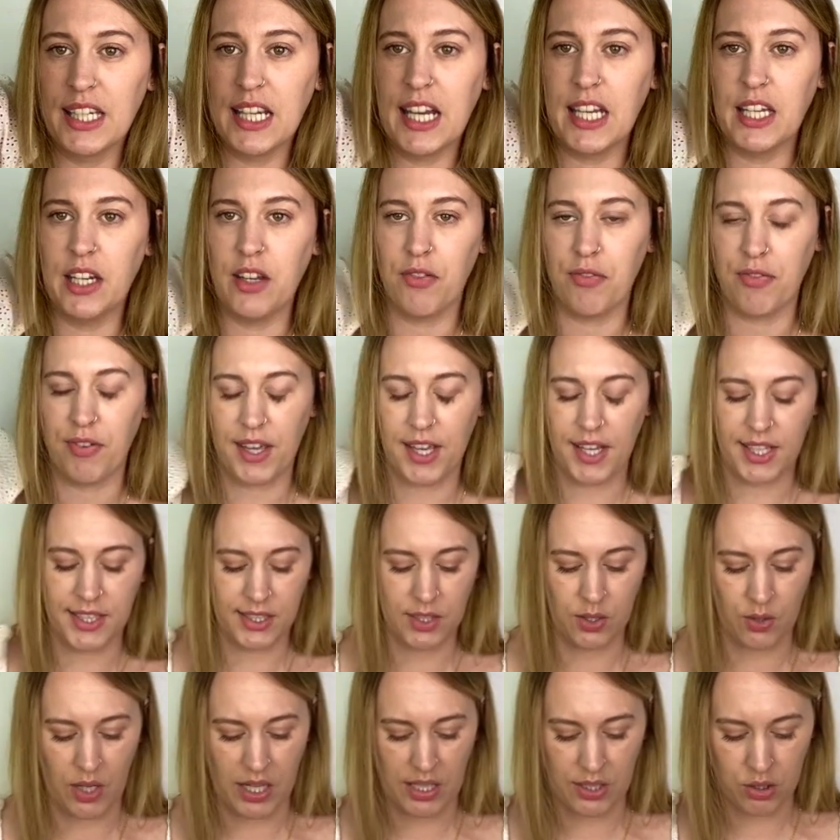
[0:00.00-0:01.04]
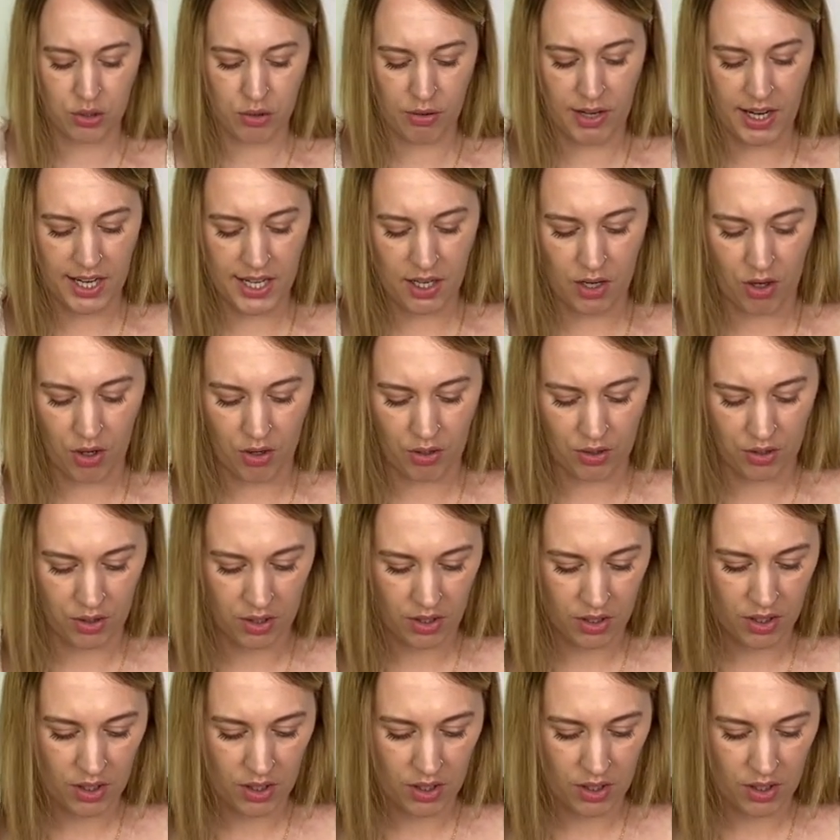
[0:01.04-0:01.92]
in your face. So I'll try it on,